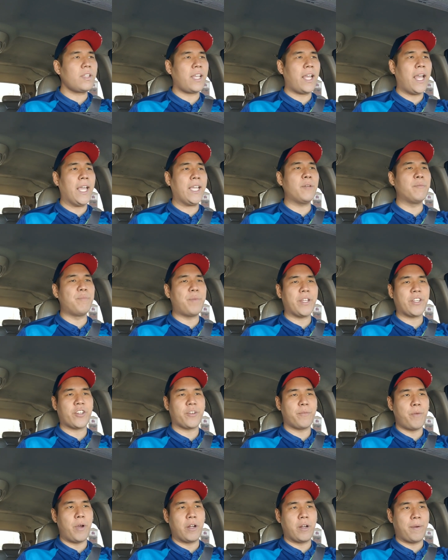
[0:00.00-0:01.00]
I can bitch
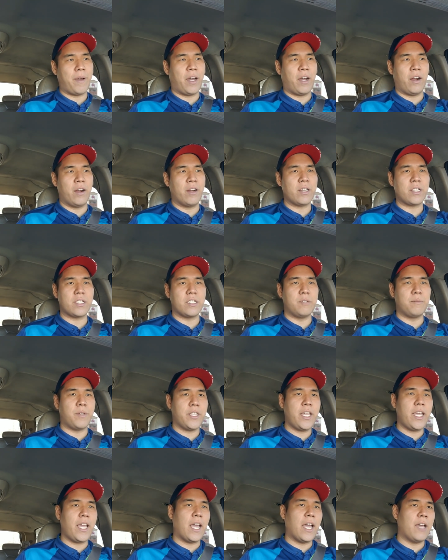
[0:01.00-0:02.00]
and moan about Arsenal.
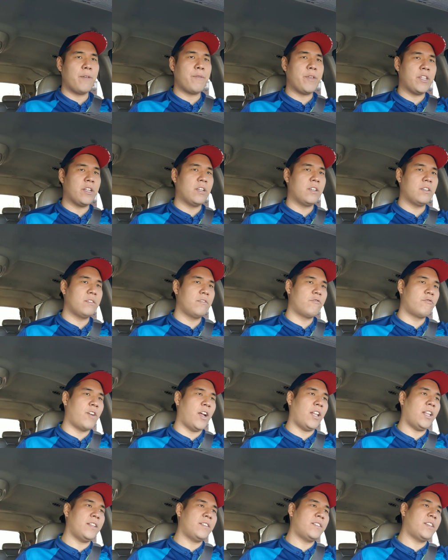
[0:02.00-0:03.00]
But yeah, I mean,
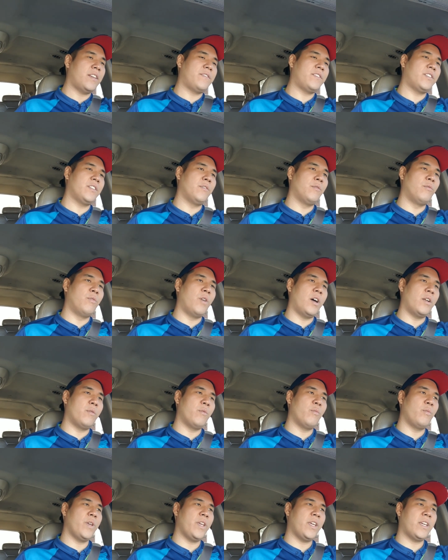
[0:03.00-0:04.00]
relative to what
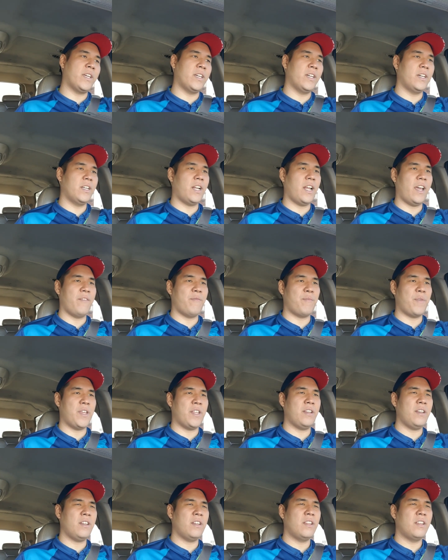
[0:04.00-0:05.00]
we could have
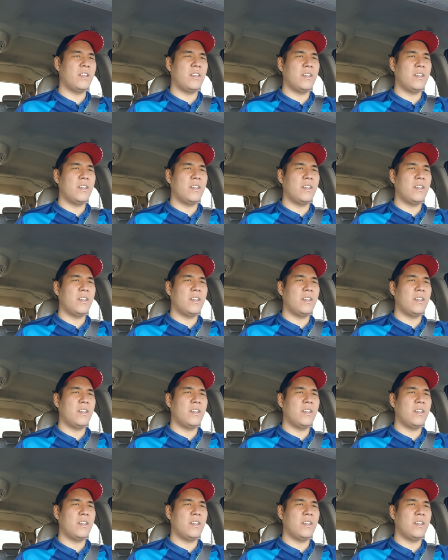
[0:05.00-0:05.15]
been,